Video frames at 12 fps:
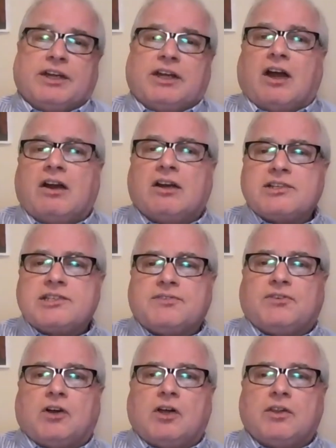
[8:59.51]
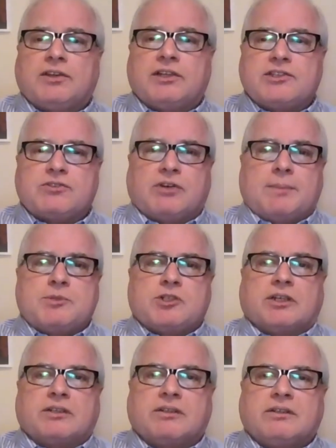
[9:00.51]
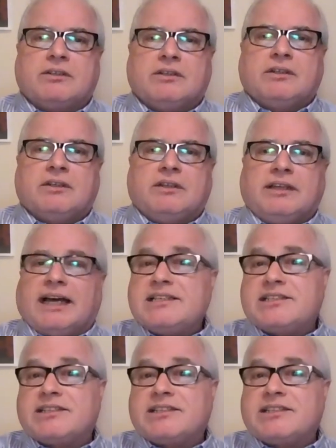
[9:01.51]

Regardless of all the disruption, the